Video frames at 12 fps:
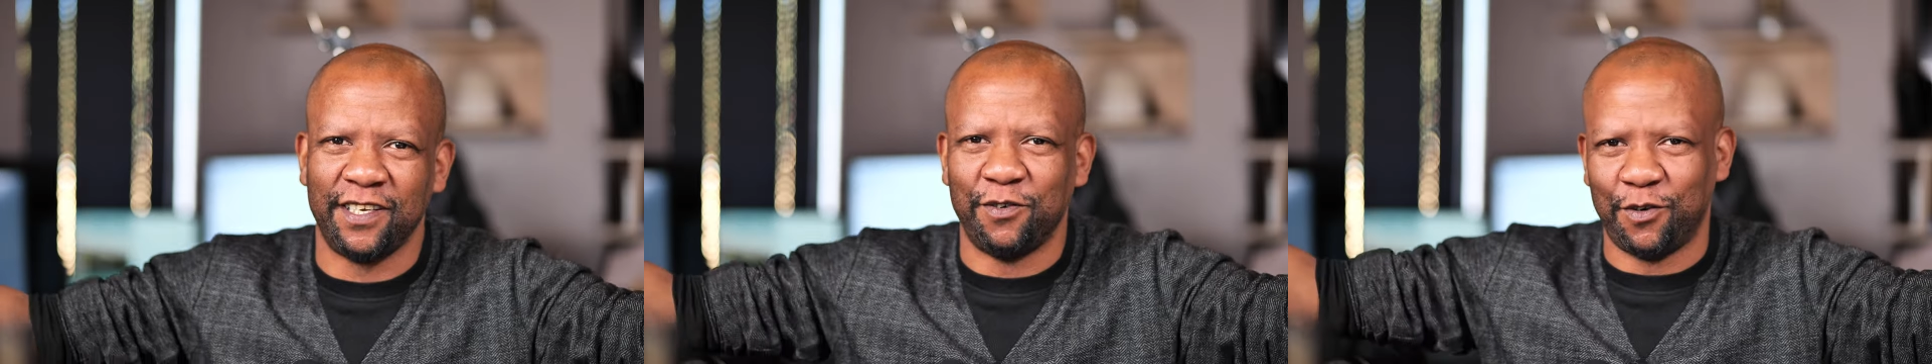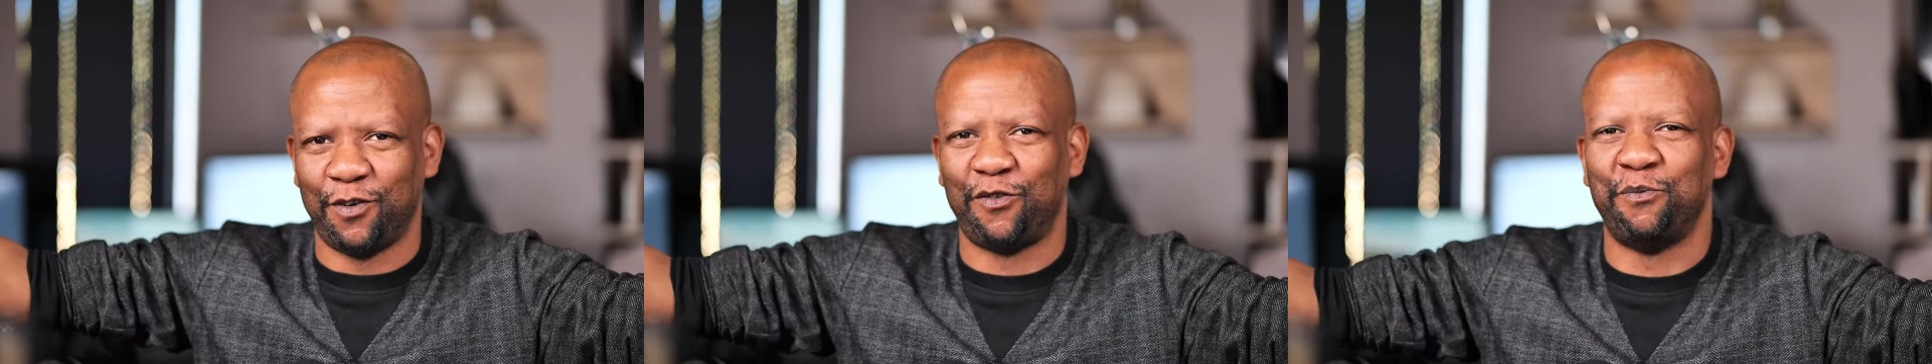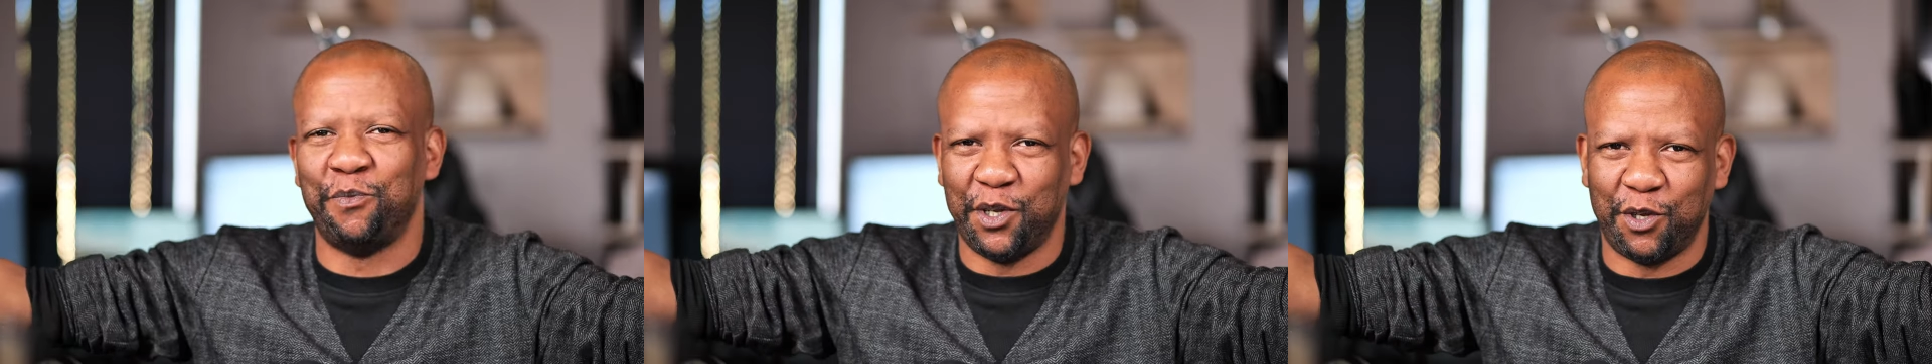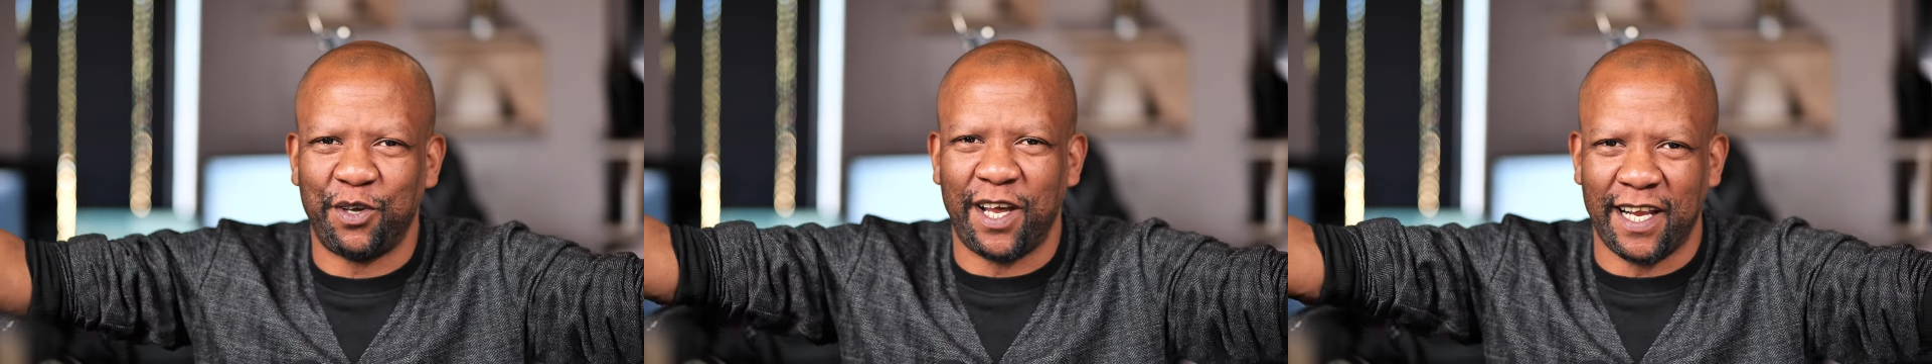in order for me
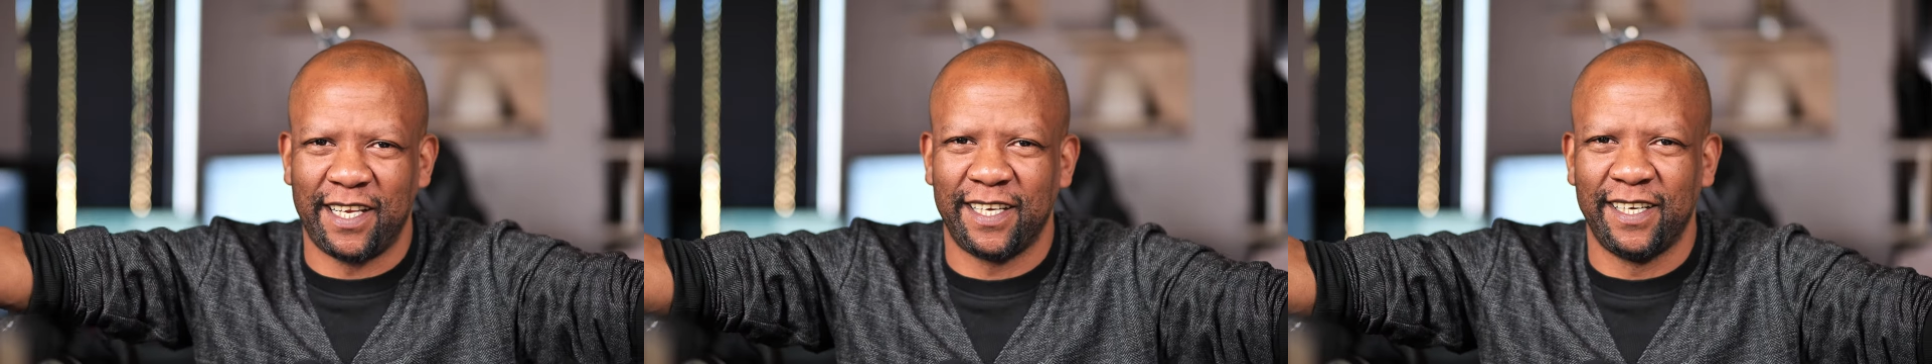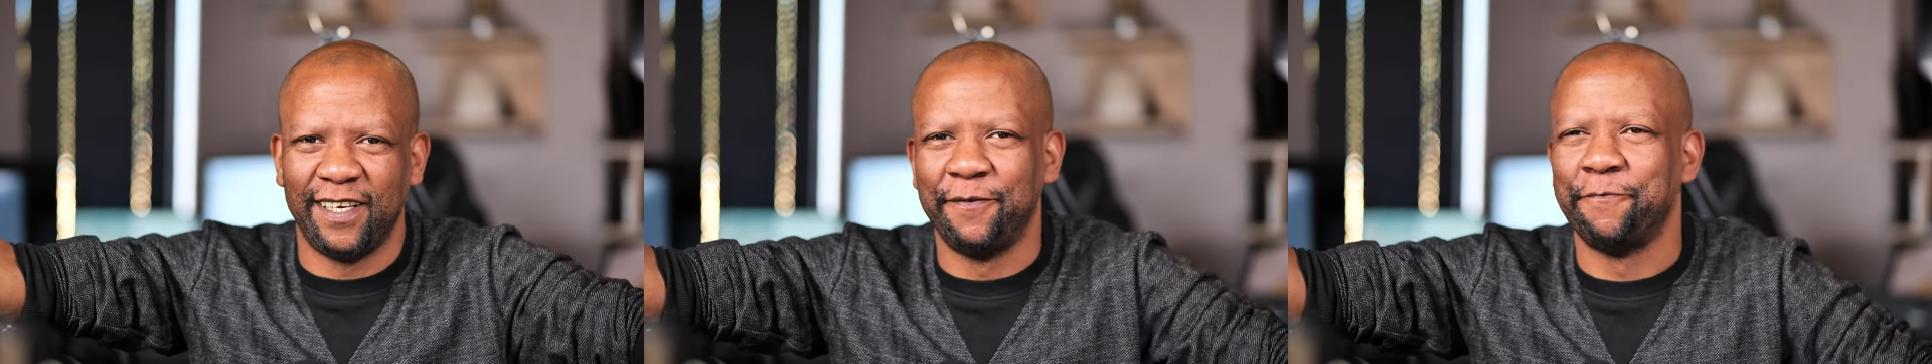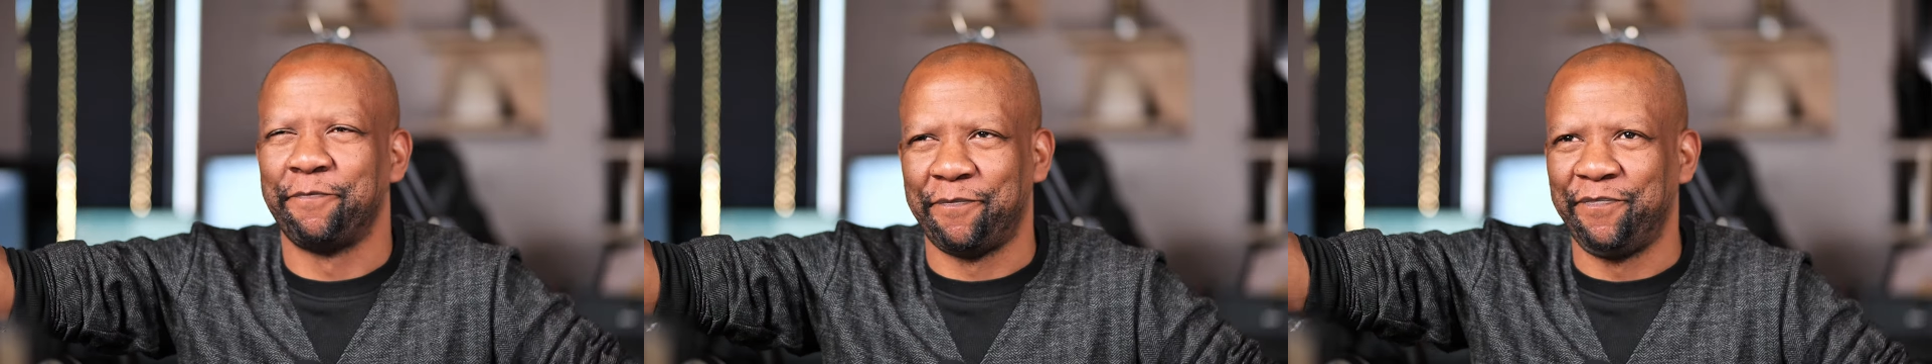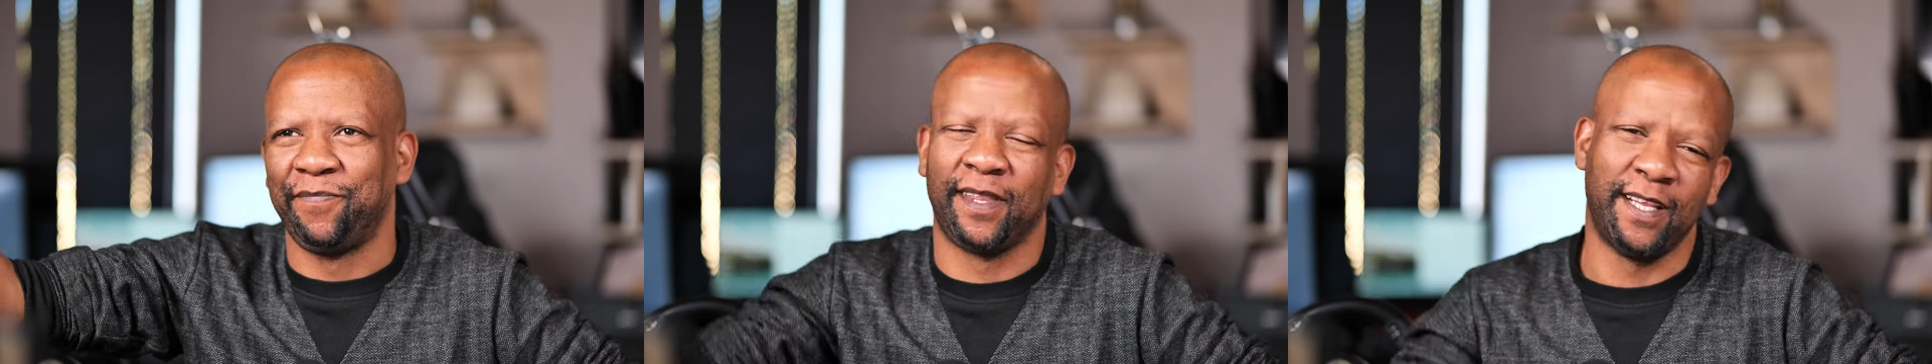to get
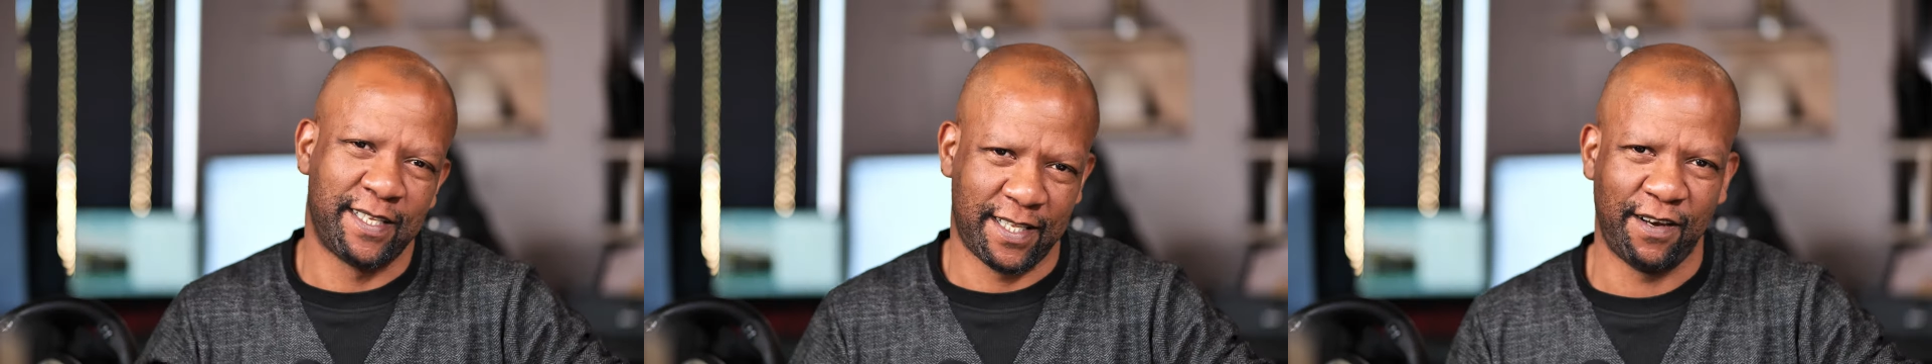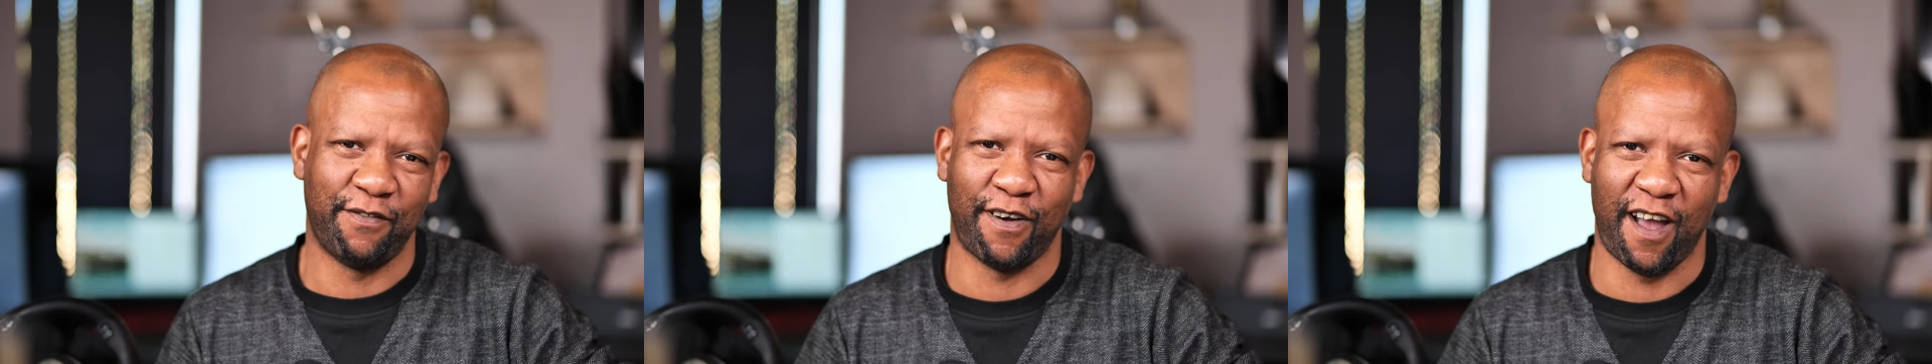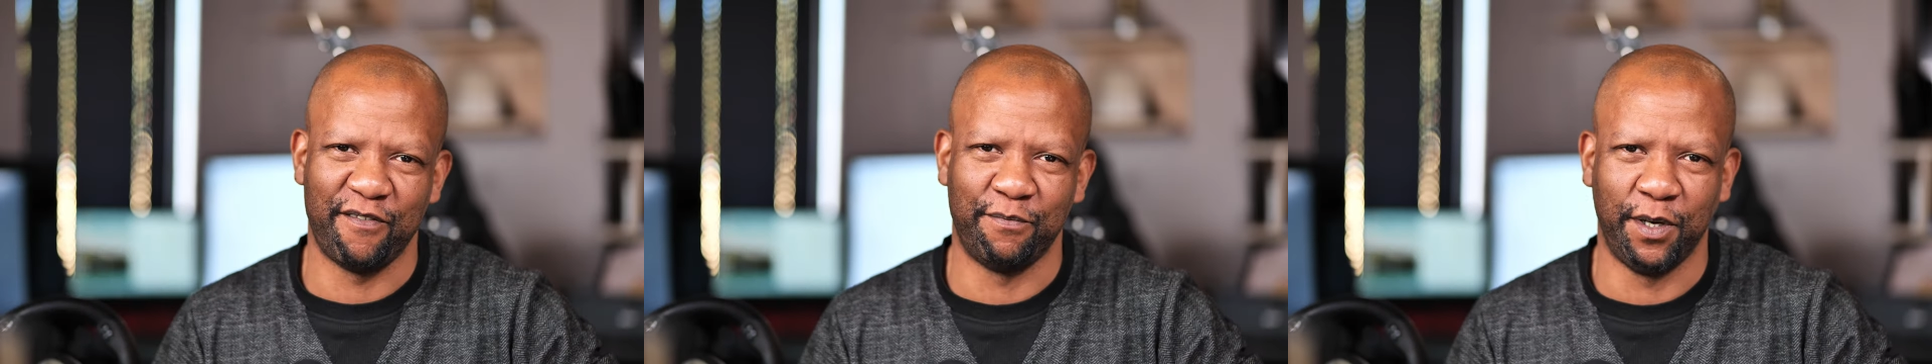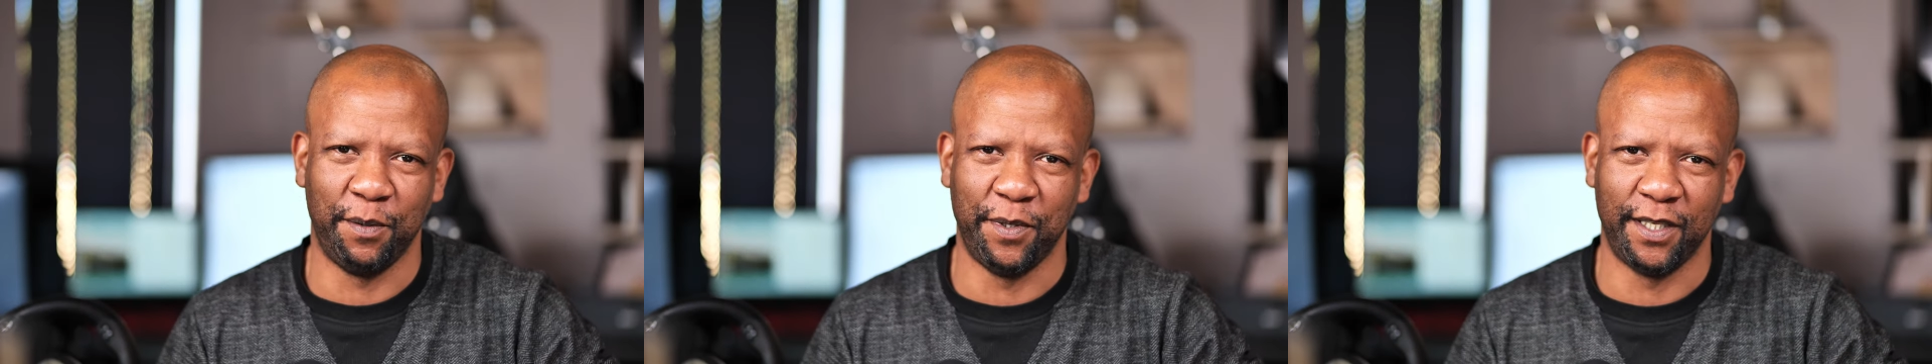this
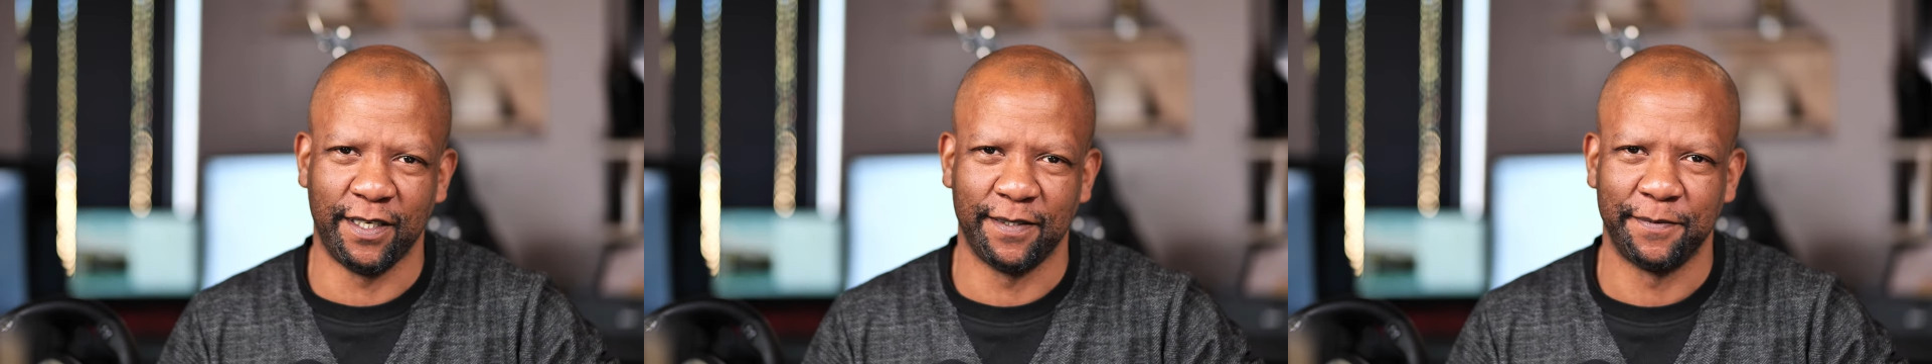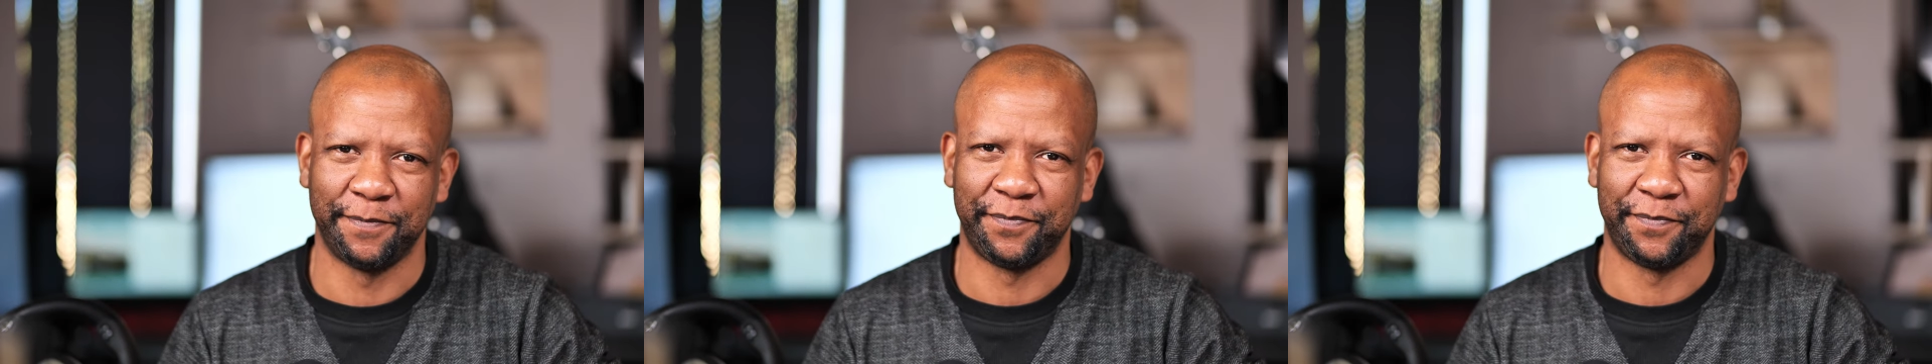35mm.